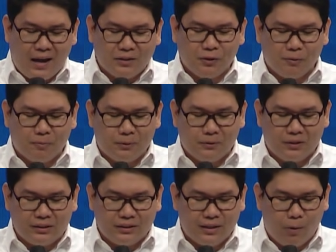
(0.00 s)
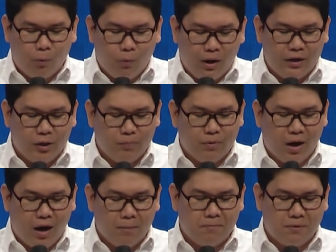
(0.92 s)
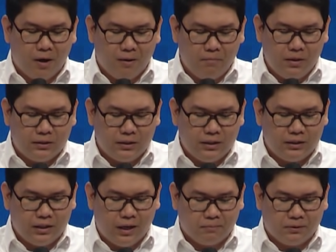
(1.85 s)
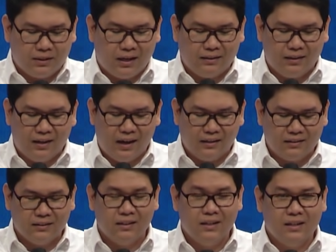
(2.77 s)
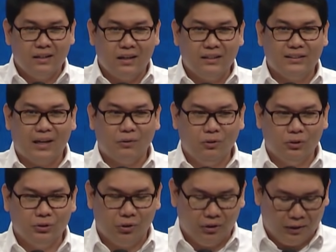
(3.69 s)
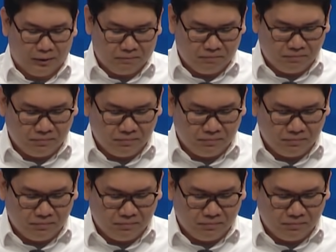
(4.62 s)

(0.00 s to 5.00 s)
Nasugbu is now one of the upcoming C C F satellites in South Luzon.